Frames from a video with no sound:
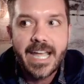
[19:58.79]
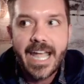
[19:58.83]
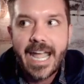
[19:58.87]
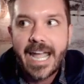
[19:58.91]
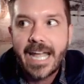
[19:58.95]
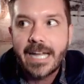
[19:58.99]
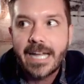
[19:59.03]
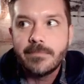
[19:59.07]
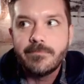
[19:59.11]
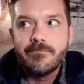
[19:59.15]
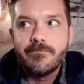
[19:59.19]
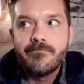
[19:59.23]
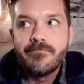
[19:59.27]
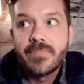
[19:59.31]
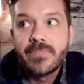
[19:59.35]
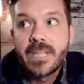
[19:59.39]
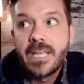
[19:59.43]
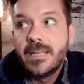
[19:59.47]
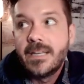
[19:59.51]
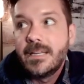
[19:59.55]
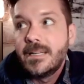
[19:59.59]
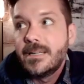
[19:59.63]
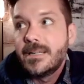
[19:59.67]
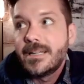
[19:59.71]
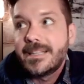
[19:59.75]
And
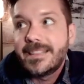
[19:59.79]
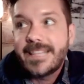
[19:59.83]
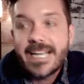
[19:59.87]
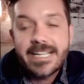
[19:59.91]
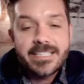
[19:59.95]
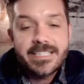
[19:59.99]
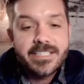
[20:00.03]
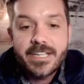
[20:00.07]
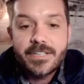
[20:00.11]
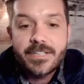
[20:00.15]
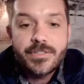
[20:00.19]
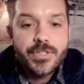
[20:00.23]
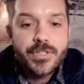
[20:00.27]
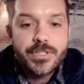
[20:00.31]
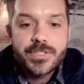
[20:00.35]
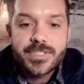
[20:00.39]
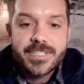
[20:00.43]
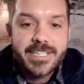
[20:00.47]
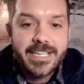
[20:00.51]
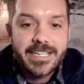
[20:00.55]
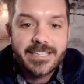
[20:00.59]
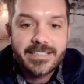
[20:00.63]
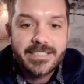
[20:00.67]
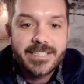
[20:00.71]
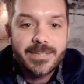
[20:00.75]
that's
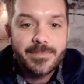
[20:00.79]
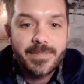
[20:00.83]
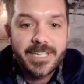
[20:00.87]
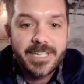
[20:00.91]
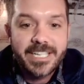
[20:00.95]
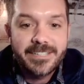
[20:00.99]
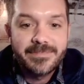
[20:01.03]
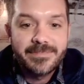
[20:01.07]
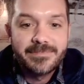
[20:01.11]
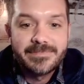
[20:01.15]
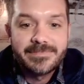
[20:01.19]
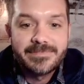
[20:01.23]
interesting to me.